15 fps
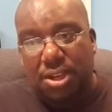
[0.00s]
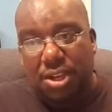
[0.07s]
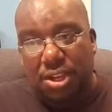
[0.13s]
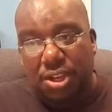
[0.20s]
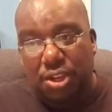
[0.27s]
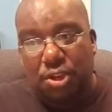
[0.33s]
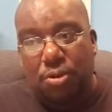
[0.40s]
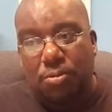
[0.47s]

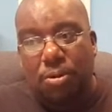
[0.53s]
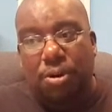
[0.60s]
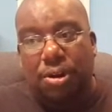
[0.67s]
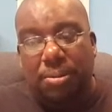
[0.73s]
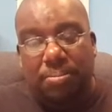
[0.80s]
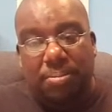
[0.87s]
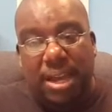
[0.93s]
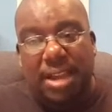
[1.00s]
you
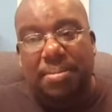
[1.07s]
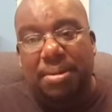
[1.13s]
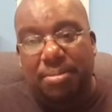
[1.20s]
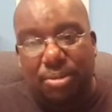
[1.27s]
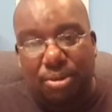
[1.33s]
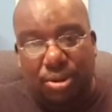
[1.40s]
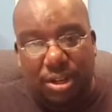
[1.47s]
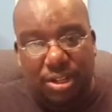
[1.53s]
want a baby
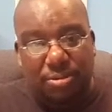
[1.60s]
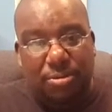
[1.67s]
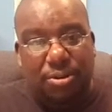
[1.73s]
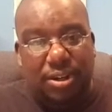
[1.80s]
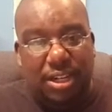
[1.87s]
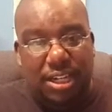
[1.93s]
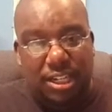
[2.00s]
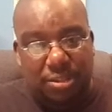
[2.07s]
more than you
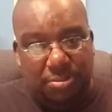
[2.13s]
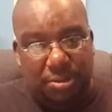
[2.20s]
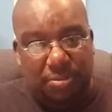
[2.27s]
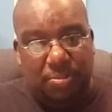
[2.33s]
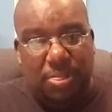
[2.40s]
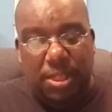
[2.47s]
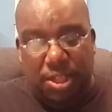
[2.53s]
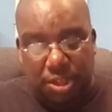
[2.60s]
want a husband
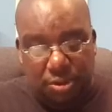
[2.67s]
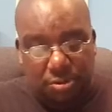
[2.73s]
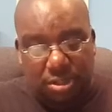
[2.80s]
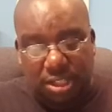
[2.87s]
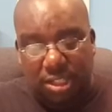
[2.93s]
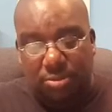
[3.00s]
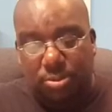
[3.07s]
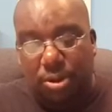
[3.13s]
you
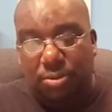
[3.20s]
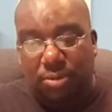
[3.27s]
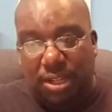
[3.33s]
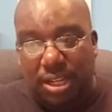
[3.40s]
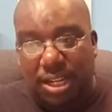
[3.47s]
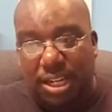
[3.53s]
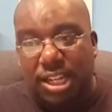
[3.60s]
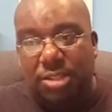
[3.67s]
just want
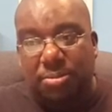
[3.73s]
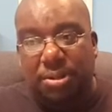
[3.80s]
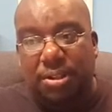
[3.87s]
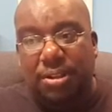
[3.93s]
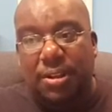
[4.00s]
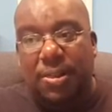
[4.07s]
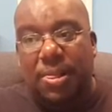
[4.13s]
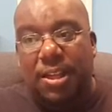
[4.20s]
the husband